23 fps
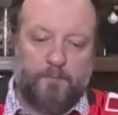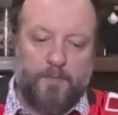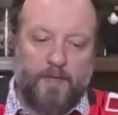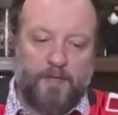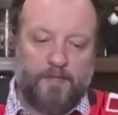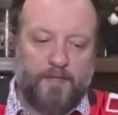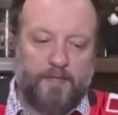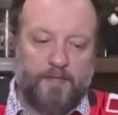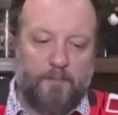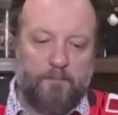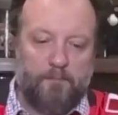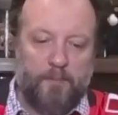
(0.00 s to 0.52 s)

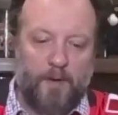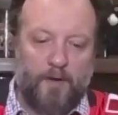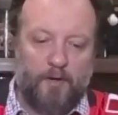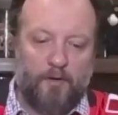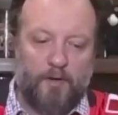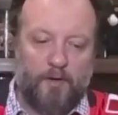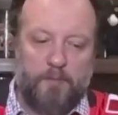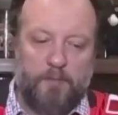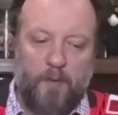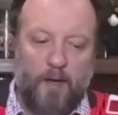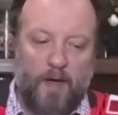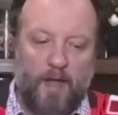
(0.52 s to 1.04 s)
like that
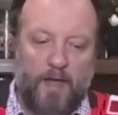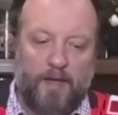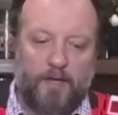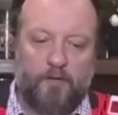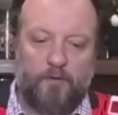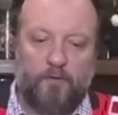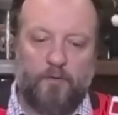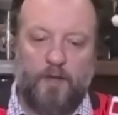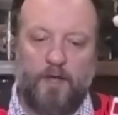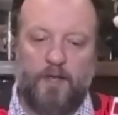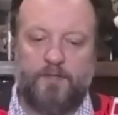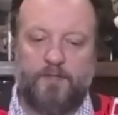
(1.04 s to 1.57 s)
buttery pie
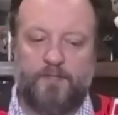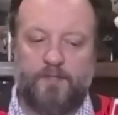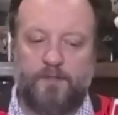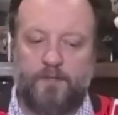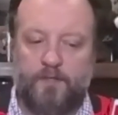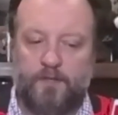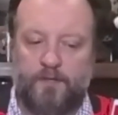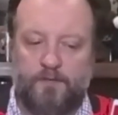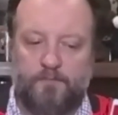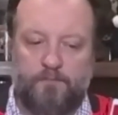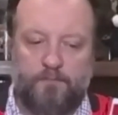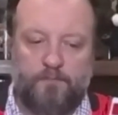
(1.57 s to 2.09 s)
crust,
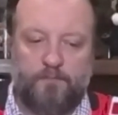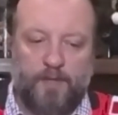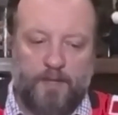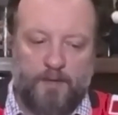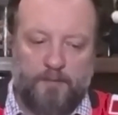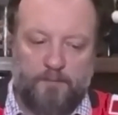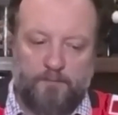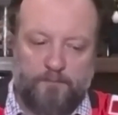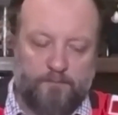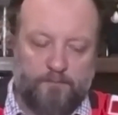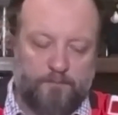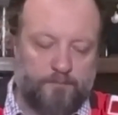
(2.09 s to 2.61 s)
the like,
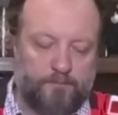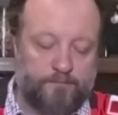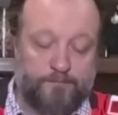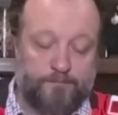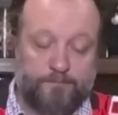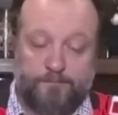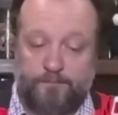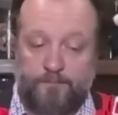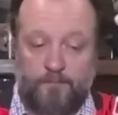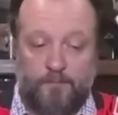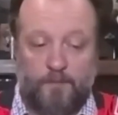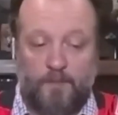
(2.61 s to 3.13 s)

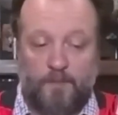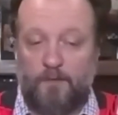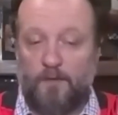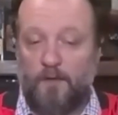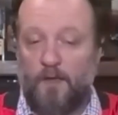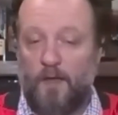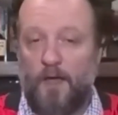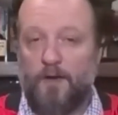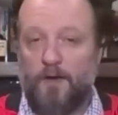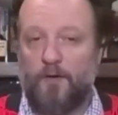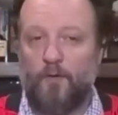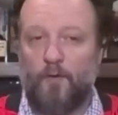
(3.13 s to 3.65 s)

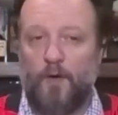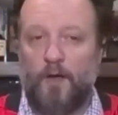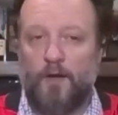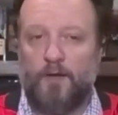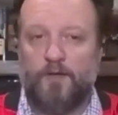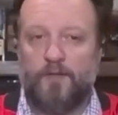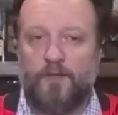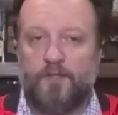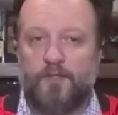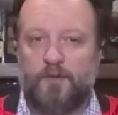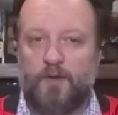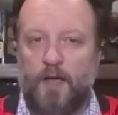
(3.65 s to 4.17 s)
I don't know how
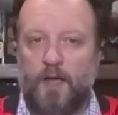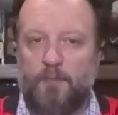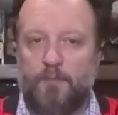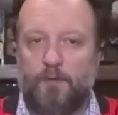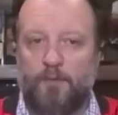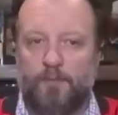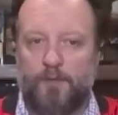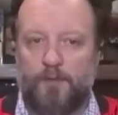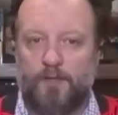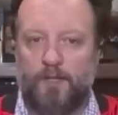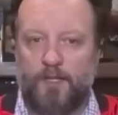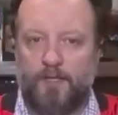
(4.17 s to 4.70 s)
to describe
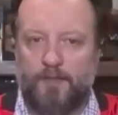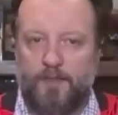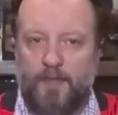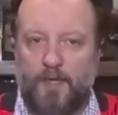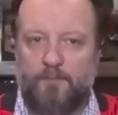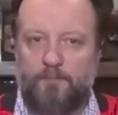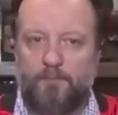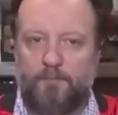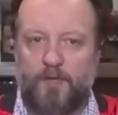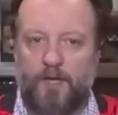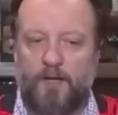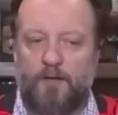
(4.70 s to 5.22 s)
it, but like
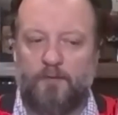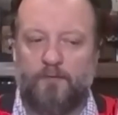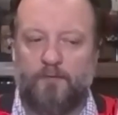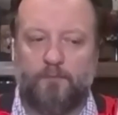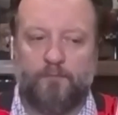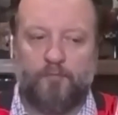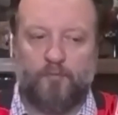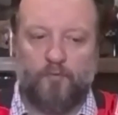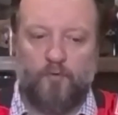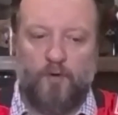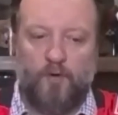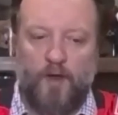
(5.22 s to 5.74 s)
that kind
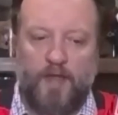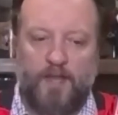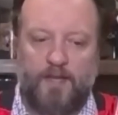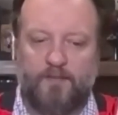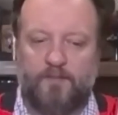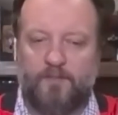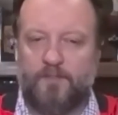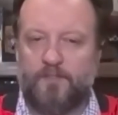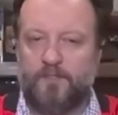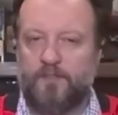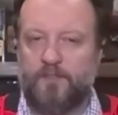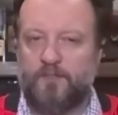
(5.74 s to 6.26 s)
of bright
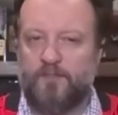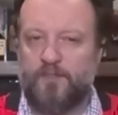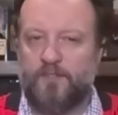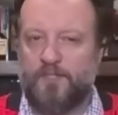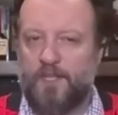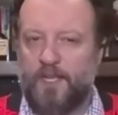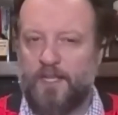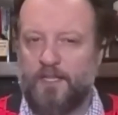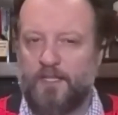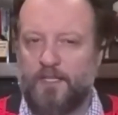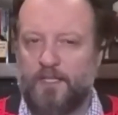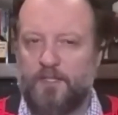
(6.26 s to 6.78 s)

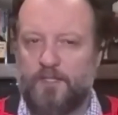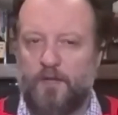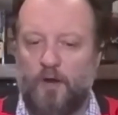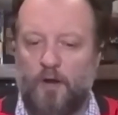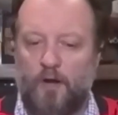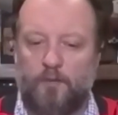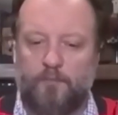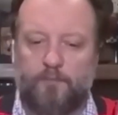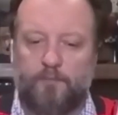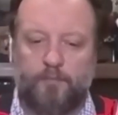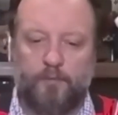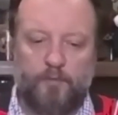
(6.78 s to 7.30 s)
slightly
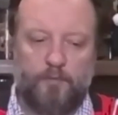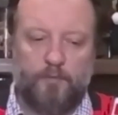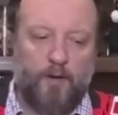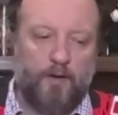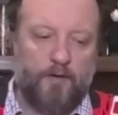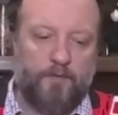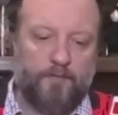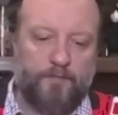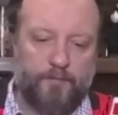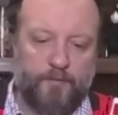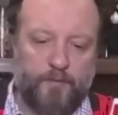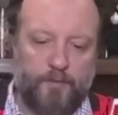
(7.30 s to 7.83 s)
tart
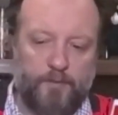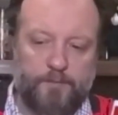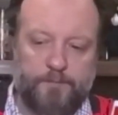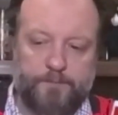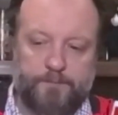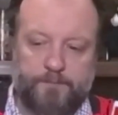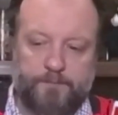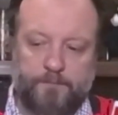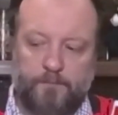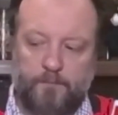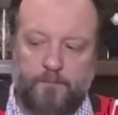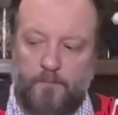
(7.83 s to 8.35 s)
blueberry fruit.
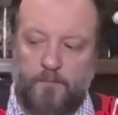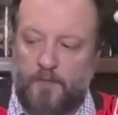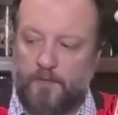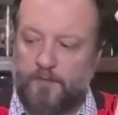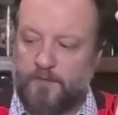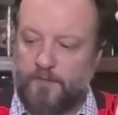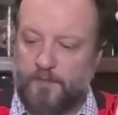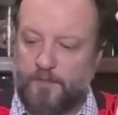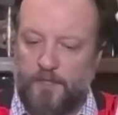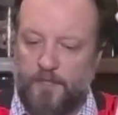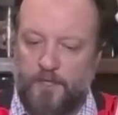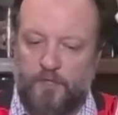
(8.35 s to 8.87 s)

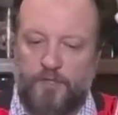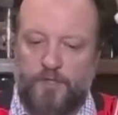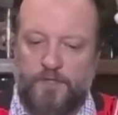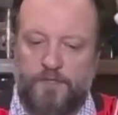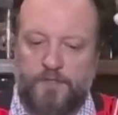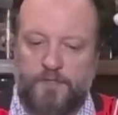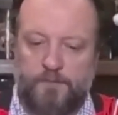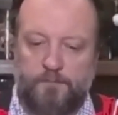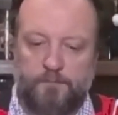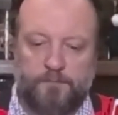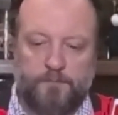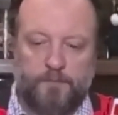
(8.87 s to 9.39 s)

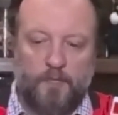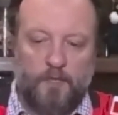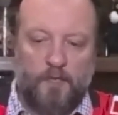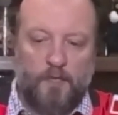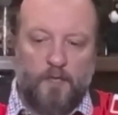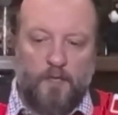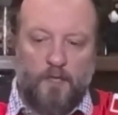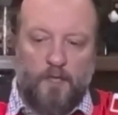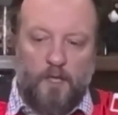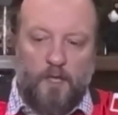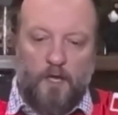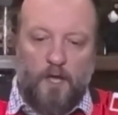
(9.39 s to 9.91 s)
Delicious.
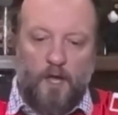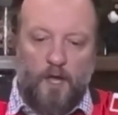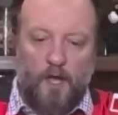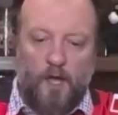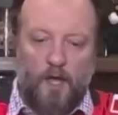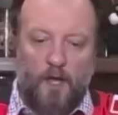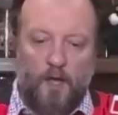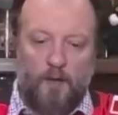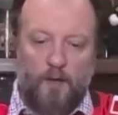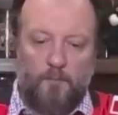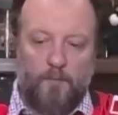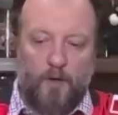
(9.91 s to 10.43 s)

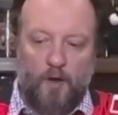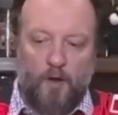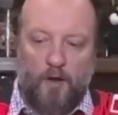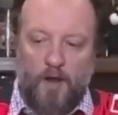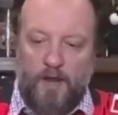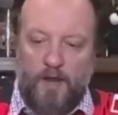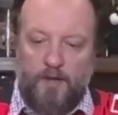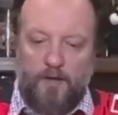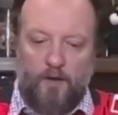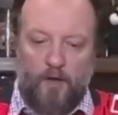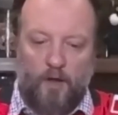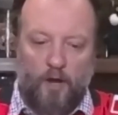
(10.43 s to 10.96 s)
All
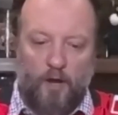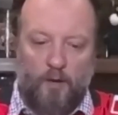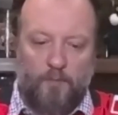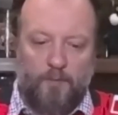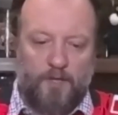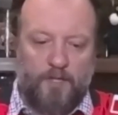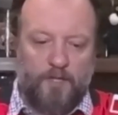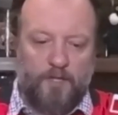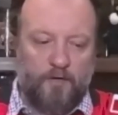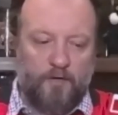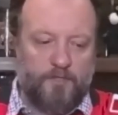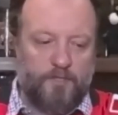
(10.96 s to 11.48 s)
right,
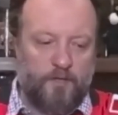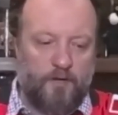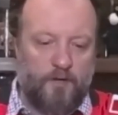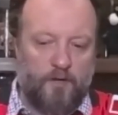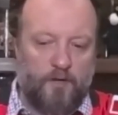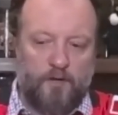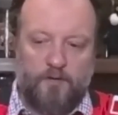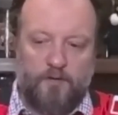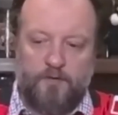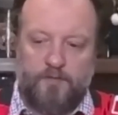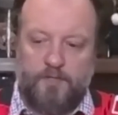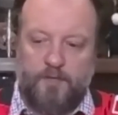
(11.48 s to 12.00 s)
Harmony, your
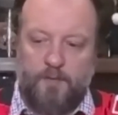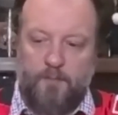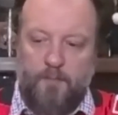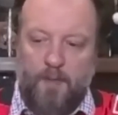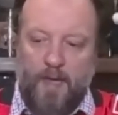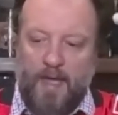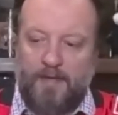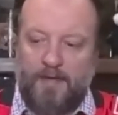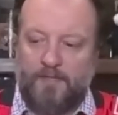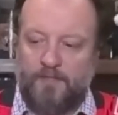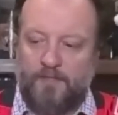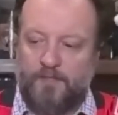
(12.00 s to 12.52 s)
turn.
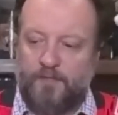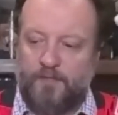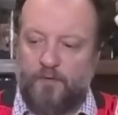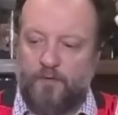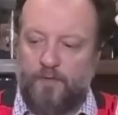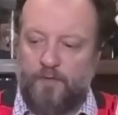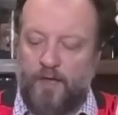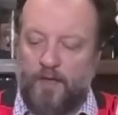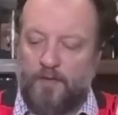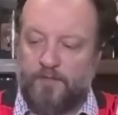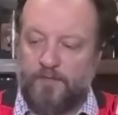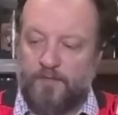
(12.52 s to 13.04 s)
Tomatin
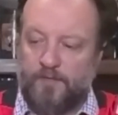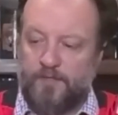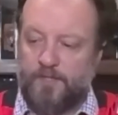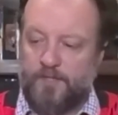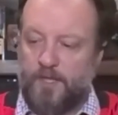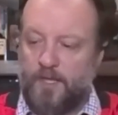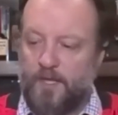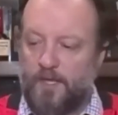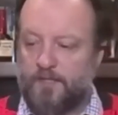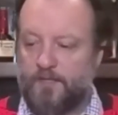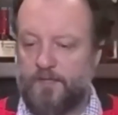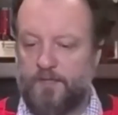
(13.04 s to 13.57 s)

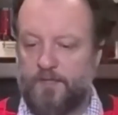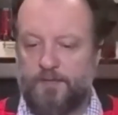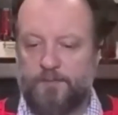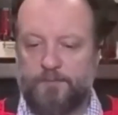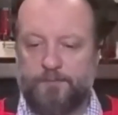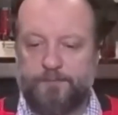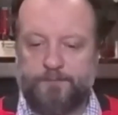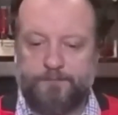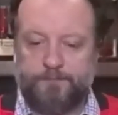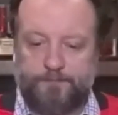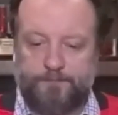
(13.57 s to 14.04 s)
2006.